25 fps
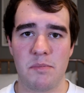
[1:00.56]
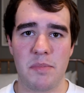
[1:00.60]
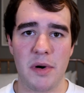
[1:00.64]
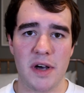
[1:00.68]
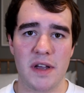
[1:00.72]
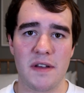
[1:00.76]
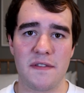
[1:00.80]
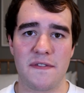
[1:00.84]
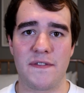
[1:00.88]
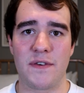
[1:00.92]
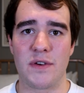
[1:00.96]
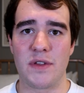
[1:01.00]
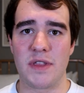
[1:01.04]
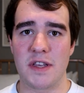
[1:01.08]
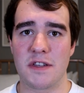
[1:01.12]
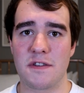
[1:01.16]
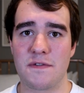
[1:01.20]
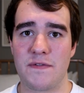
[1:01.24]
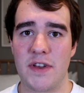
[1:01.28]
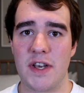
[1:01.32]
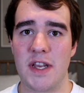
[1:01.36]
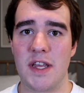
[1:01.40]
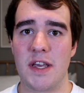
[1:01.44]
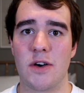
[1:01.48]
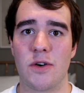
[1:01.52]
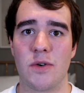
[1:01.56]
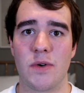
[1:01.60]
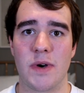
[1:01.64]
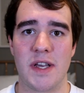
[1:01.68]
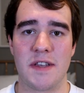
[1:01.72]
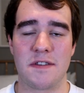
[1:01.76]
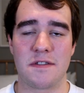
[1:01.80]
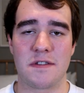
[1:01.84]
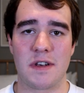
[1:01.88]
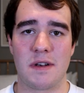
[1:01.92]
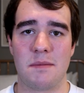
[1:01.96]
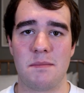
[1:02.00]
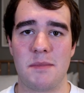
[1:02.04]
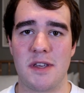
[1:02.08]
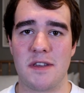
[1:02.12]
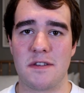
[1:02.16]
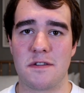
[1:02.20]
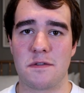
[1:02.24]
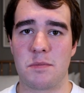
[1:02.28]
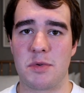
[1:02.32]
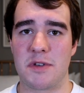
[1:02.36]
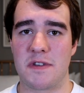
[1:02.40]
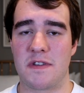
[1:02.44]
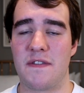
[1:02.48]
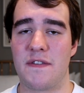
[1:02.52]
But for this video is going to be
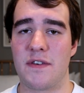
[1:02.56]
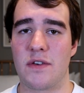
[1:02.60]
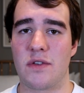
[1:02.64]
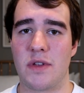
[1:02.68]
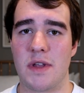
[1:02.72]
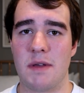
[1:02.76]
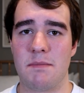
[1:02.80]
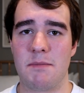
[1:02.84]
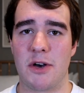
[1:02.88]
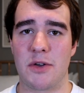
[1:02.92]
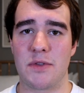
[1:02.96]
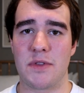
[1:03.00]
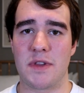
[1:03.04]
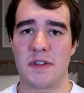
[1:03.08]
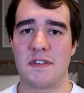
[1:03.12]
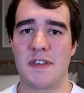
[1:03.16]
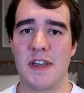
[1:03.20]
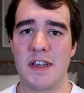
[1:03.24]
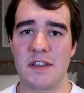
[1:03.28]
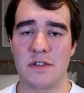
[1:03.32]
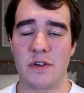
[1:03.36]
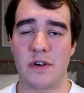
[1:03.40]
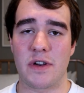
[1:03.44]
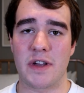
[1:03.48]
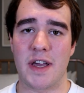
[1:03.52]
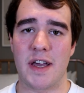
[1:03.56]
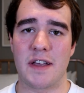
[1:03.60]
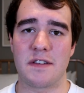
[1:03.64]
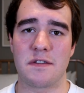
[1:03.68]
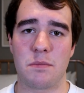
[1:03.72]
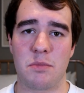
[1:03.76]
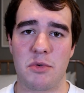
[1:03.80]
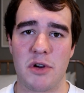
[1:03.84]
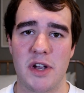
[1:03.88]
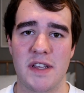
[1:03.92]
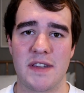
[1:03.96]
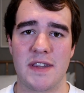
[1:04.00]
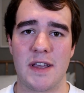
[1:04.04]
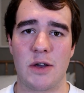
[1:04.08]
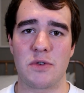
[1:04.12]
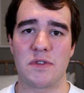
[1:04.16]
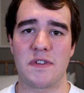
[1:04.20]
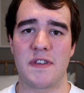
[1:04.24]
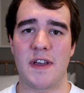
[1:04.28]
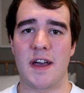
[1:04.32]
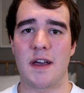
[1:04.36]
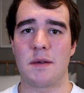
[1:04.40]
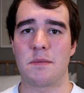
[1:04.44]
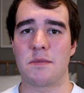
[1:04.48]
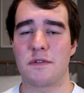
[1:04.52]
specifically about the TikTok ads breakdown
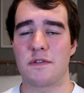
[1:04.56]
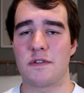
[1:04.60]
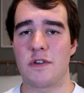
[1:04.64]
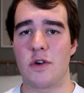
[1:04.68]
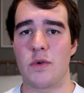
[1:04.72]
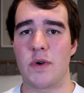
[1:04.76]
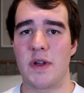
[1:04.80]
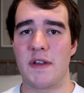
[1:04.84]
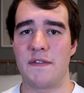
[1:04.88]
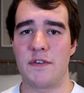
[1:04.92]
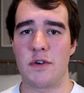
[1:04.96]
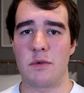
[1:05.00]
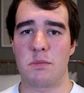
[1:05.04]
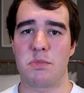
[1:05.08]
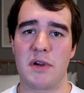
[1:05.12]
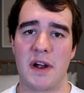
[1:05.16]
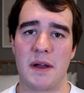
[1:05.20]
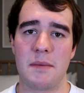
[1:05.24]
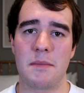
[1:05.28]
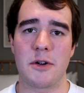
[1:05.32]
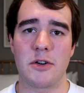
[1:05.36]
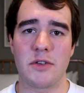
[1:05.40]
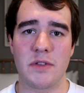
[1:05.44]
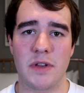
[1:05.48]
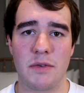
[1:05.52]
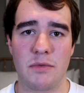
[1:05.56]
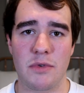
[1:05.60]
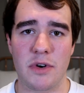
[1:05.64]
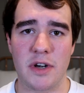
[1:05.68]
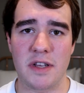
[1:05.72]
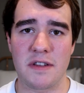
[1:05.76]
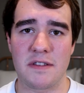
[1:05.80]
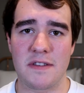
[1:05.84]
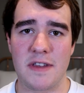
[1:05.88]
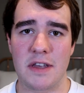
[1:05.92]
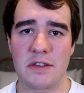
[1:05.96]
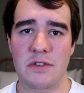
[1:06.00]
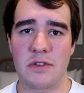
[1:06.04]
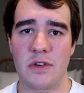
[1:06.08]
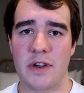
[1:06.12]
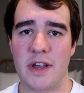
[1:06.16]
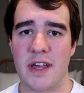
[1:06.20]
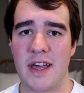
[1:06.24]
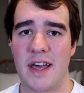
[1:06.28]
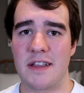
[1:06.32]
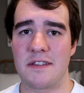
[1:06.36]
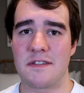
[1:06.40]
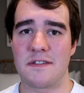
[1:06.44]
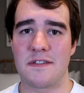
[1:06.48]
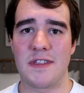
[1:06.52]
tab, so if you're primarily running TikTok
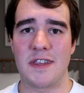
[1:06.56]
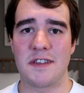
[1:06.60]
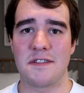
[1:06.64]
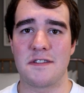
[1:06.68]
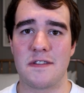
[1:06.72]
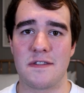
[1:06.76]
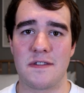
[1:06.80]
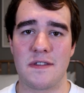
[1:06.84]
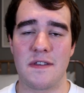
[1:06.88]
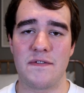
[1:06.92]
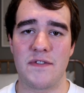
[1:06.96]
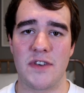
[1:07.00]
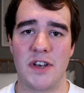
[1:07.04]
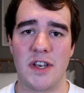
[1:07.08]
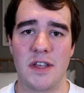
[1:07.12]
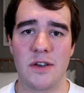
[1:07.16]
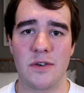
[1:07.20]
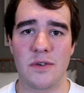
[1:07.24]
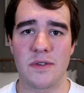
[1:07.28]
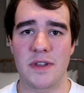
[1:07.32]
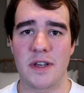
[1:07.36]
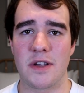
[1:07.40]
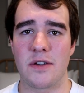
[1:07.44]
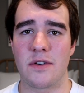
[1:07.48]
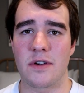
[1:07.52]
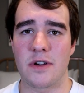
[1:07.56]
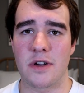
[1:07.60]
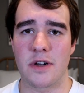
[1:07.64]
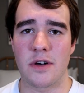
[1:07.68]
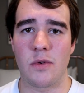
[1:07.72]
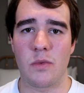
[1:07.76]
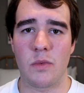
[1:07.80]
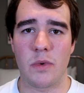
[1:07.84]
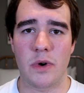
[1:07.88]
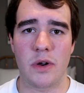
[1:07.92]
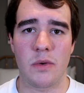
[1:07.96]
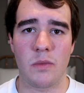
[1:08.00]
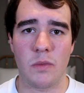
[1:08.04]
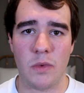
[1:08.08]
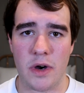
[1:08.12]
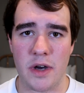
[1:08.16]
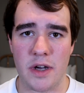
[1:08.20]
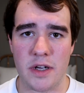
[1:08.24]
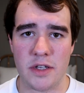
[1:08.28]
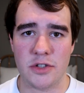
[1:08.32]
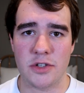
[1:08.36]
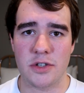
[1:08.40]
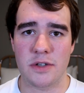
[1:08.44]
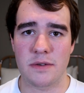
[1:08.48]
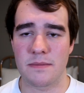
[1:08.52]
ads, this is the video that you're going to want to
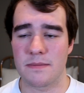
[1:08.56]
watch.